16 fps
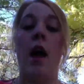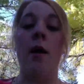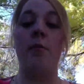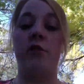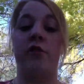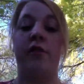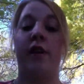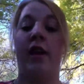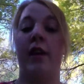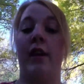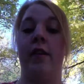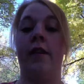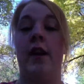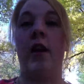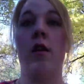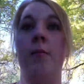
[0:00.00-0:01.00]
I'm just
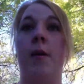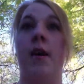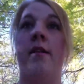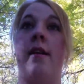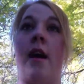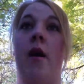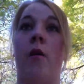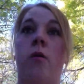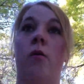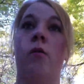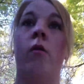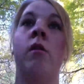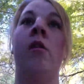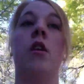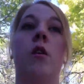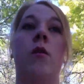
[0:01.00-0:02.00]
standing there in my towel,
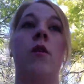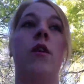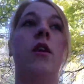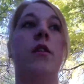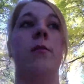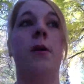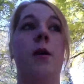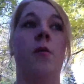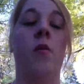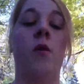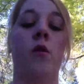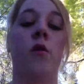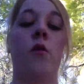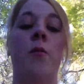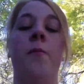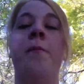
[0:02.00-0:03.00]
going into my
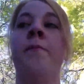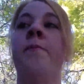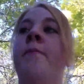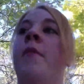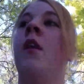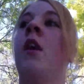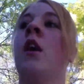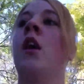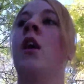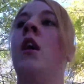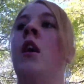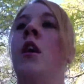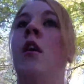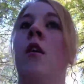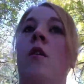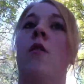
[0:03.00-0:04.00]
room,
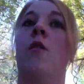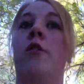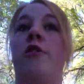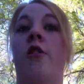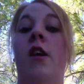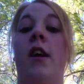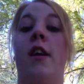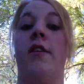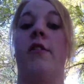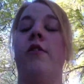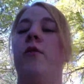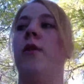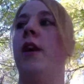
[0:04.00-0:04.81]
or trying to,